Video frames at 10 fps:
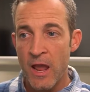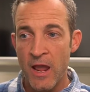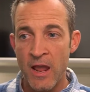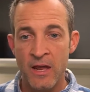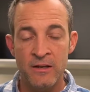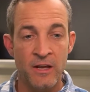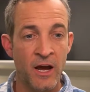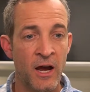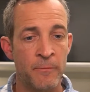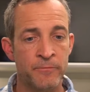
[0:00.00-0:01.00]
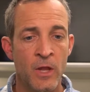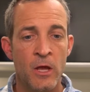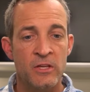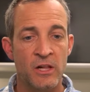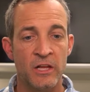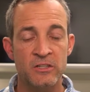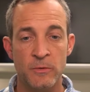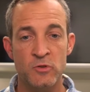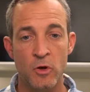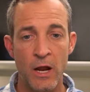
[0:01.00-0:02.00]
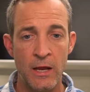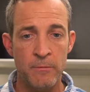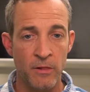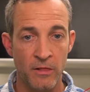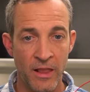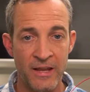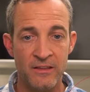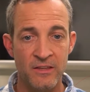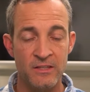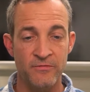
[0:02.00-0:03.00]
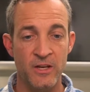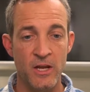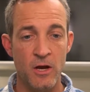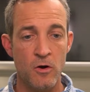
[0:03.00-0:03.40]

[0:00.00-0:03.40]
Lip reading: And click subscribe, like this video.